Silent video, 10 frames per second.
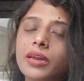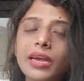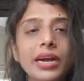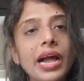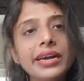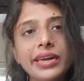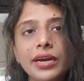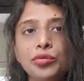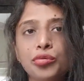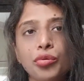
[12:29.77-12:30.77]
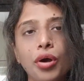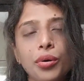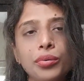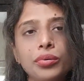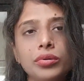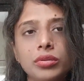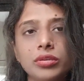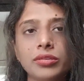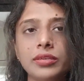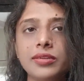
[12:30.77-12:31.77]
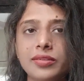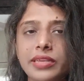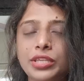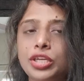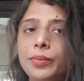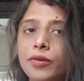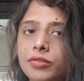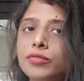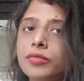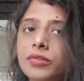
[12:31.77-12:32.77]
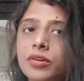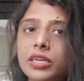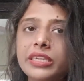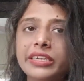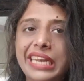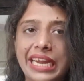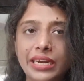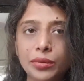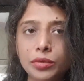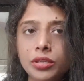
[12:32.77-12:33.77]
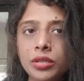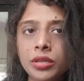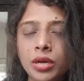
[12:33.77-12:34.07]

Like, I cried throughout the series, actually, because it was really relatable.